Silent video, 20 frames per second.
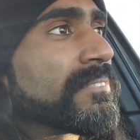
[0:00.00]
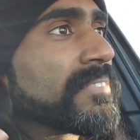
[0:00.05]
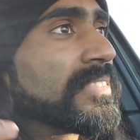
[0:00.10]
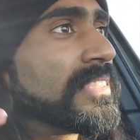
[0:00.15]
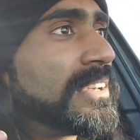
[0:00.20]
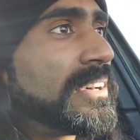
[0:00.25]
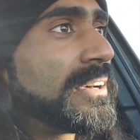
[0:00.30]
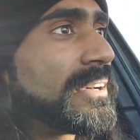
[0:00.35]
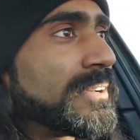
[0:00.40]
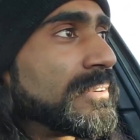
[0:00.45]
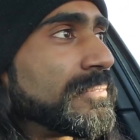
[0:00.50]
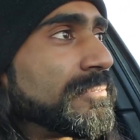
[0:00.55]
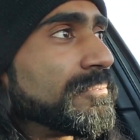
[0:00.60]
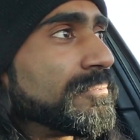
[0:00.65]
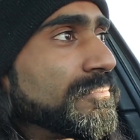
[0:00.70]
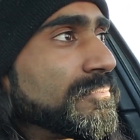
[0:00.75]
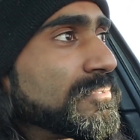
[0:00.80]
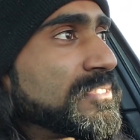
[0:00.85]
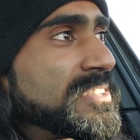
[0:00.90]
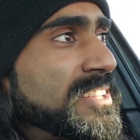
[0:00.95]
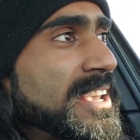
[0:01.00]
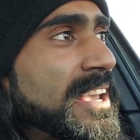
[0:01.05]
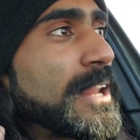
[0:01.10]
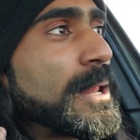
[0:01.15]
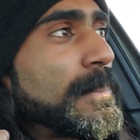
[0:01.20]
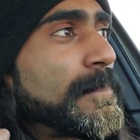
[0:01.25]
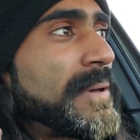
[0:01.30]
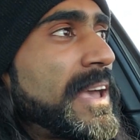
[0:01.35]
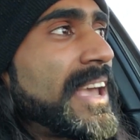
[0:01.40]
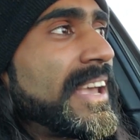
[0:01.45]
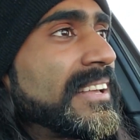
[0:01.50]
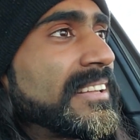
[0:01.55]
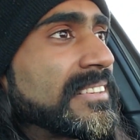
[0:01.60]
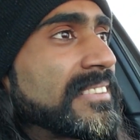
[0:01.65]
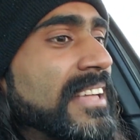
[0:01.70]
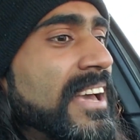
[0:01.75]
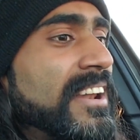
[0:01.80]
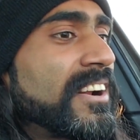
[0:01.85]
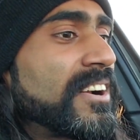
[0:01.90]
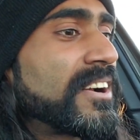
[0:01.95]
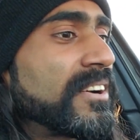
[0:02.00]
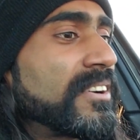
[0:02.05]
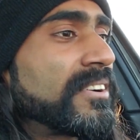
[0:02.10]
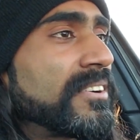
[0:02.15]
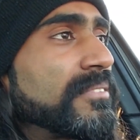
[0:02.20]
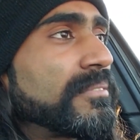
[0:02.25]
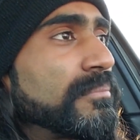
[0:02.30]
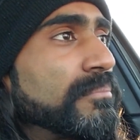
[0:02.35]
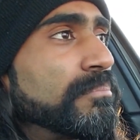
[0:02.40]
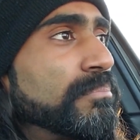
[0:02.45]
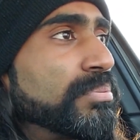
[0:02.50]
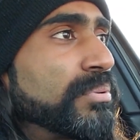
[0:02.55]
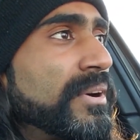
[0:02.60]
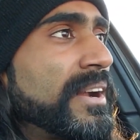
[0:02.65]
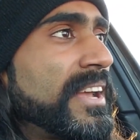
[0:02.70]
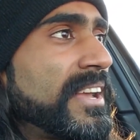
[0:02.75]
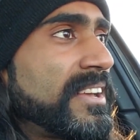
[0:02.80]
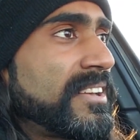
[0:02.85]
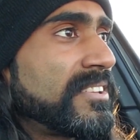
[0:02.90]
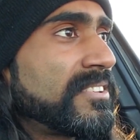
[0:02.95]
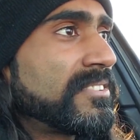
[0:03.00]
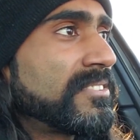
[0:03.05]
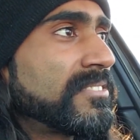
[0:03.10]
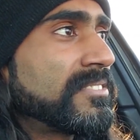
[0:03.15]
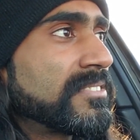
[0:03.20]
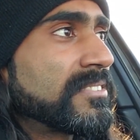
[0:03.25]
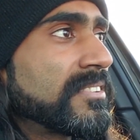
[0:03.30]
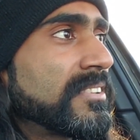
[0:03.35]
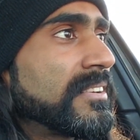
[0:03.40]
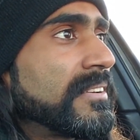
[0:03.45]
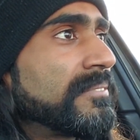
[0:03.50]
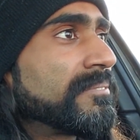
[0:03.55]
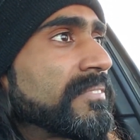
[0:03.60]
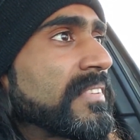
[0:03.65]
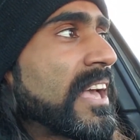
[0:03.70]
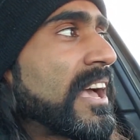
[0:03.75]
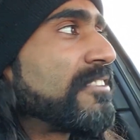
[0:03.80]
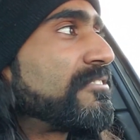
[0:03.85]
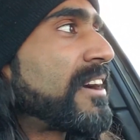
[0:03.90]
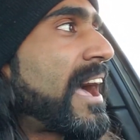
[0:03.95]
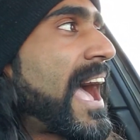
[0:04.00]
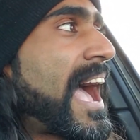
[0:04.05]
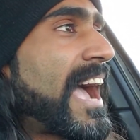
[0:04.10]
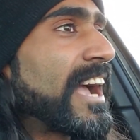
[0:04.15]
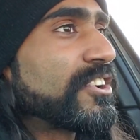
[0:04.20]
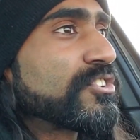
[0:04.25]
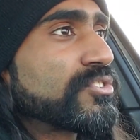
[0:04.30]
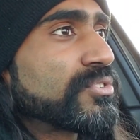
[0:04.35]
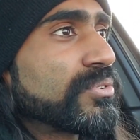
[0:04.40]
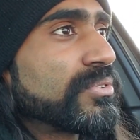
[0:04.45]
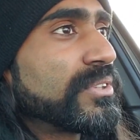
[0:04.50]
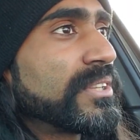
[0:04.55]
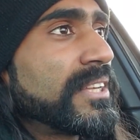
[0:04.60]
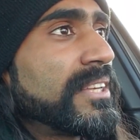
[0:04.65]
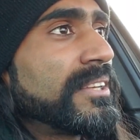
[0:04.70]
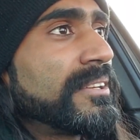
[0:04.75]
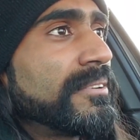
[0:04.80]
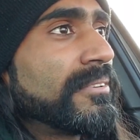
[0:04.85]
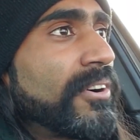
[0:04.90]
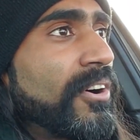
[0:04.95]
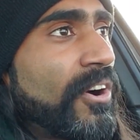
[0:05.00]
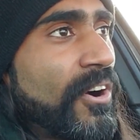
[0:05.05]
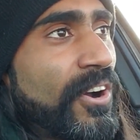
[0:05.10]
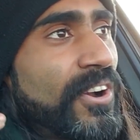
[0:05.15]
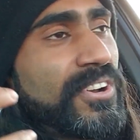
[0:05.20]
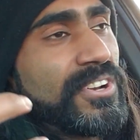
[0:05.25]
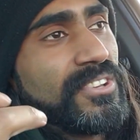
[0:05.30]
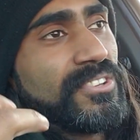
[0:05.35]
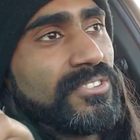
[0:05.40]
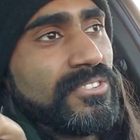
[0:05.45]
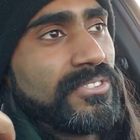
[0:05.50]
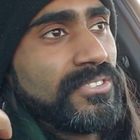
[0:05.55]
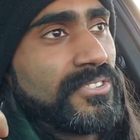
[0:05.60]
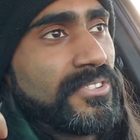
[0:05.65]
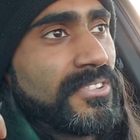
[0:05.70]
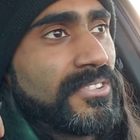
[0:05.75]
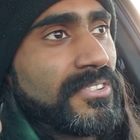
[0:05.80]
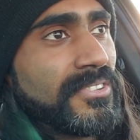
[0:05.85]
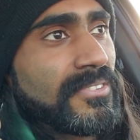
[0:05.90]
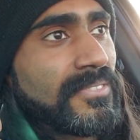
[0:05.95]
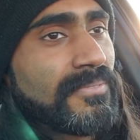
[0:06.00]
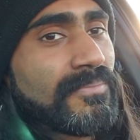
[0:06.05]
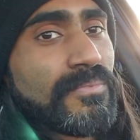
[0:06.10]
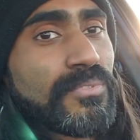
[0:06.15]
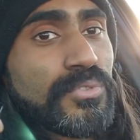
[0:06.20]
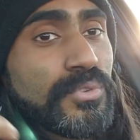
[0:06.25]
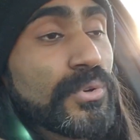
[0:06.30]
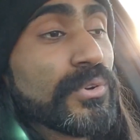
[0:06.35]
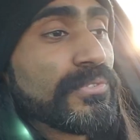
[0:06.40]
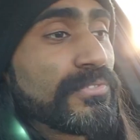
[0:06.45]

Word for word: the data bank that our brains have actually harnessed through